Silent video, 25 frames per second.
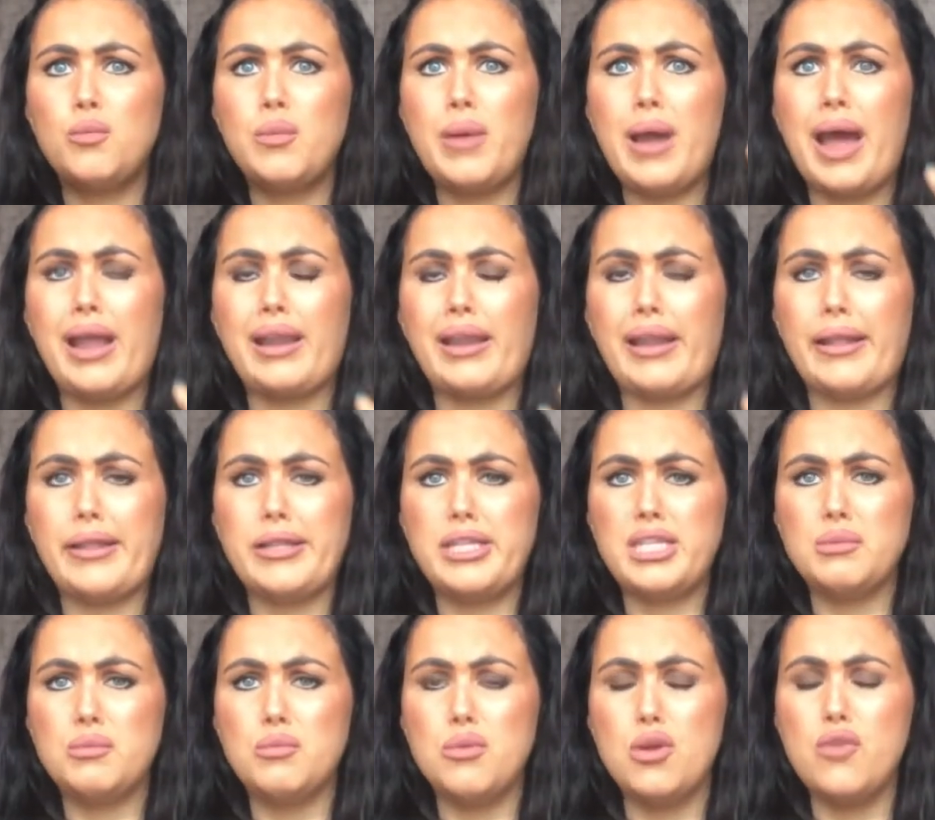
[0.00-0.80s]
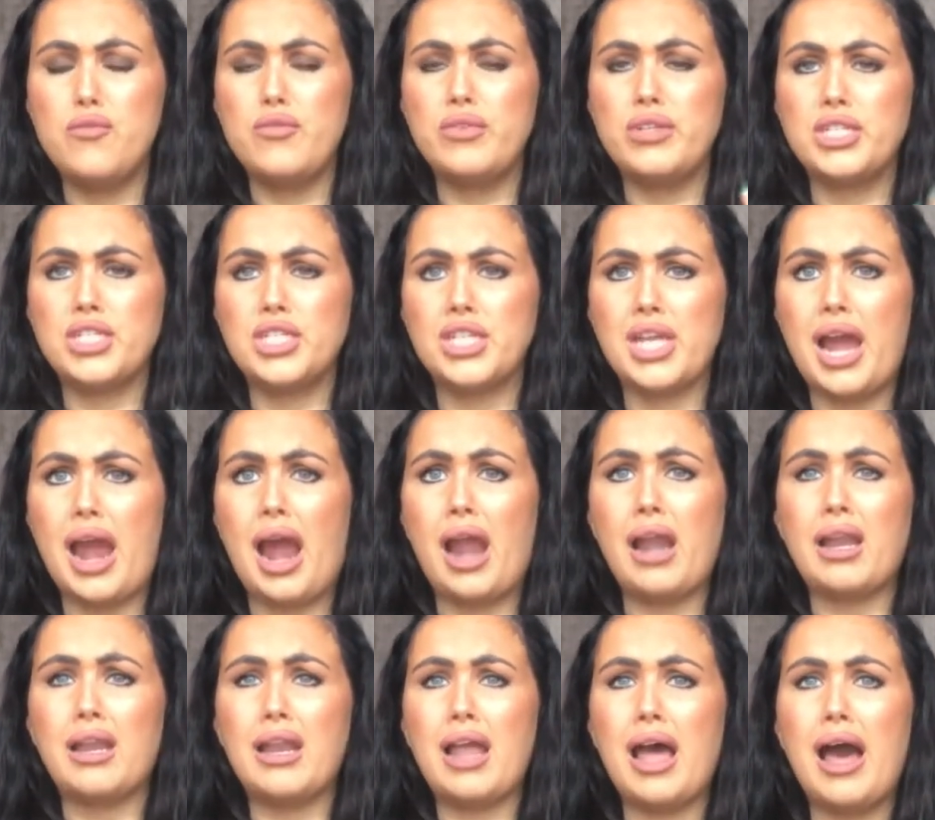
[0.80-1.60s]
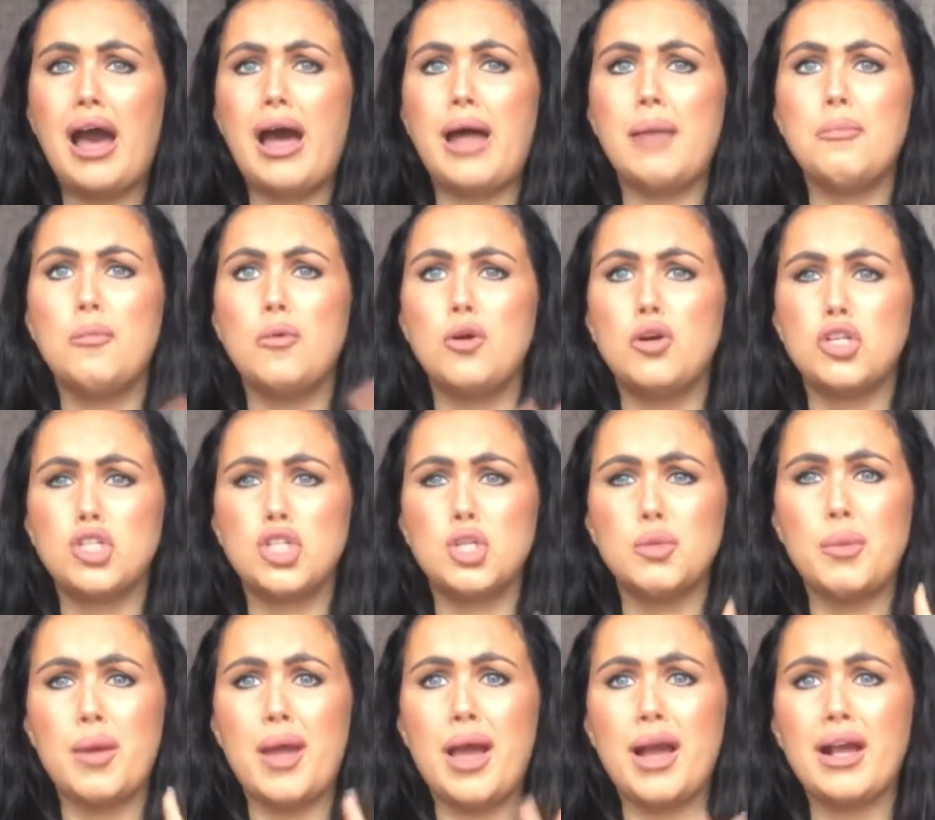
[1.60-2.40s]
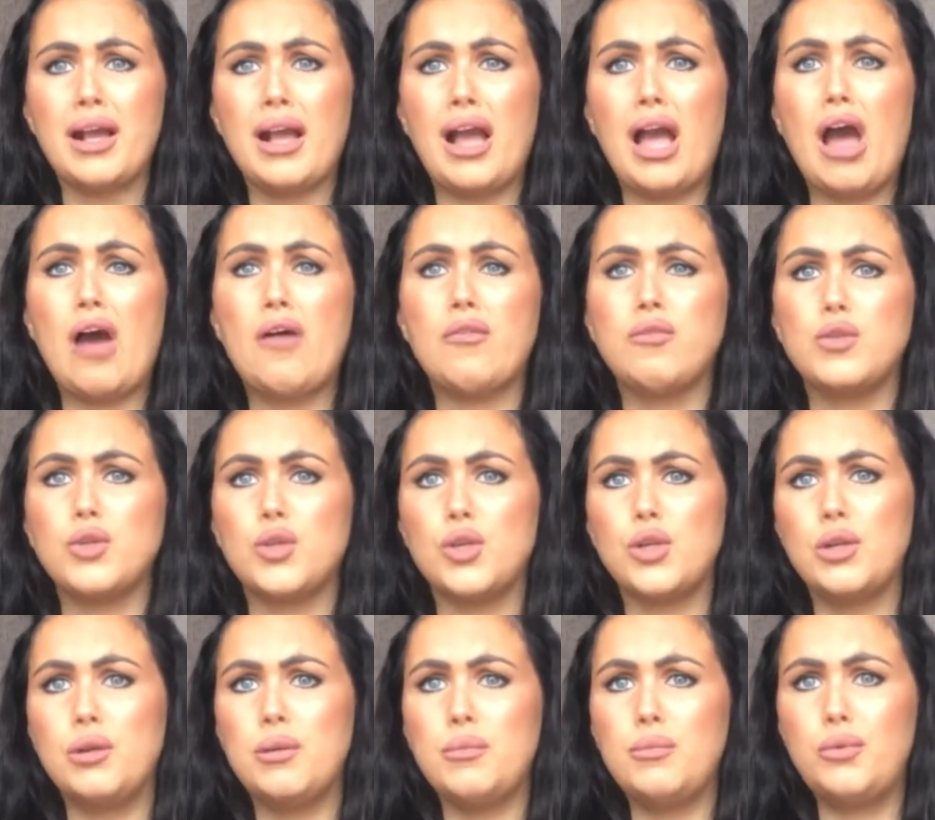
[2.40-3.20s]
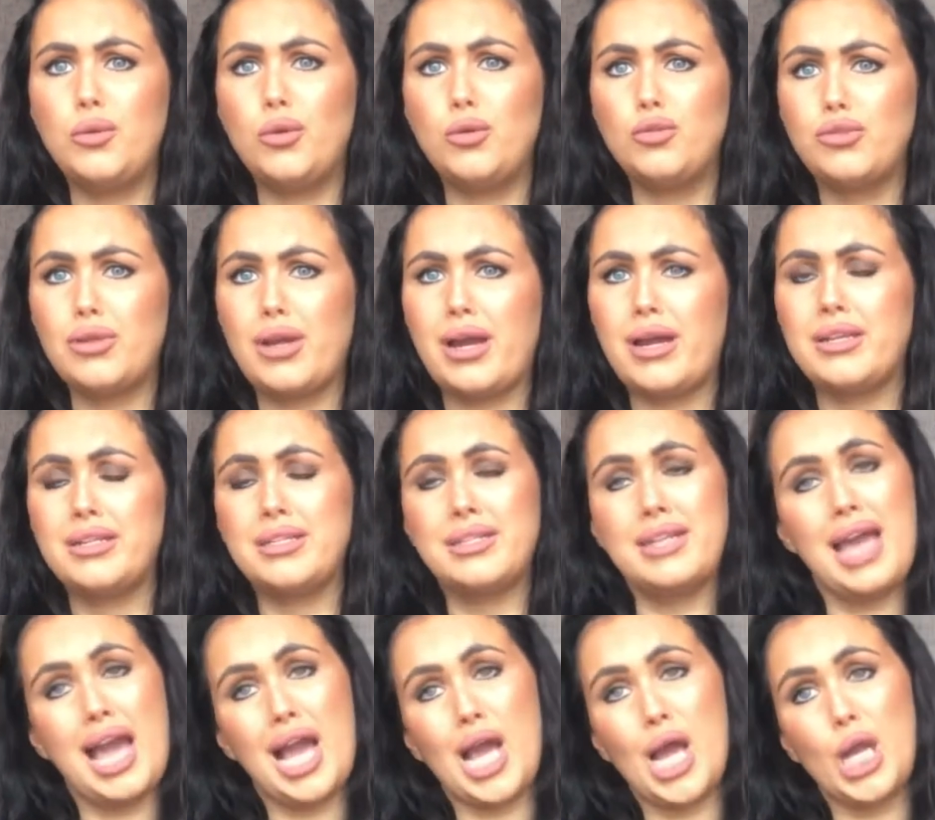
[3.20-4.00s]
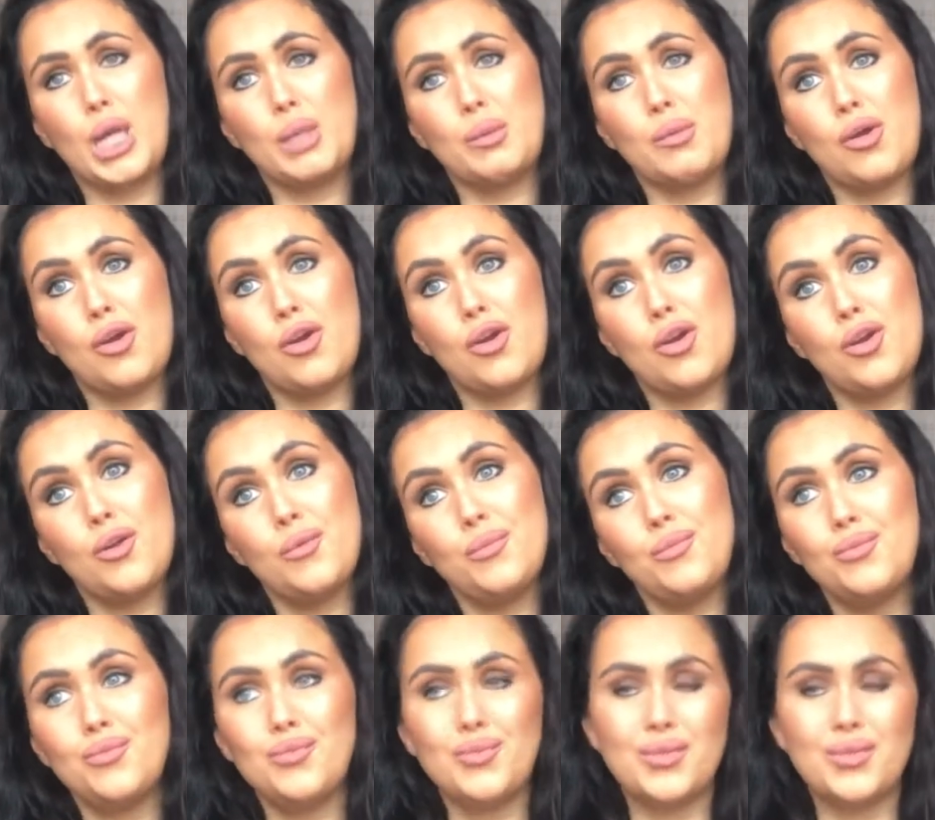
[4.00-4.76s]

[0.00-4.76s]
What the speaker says: add that smooth and shine and add moisture back after blow drying the heck out of my hair.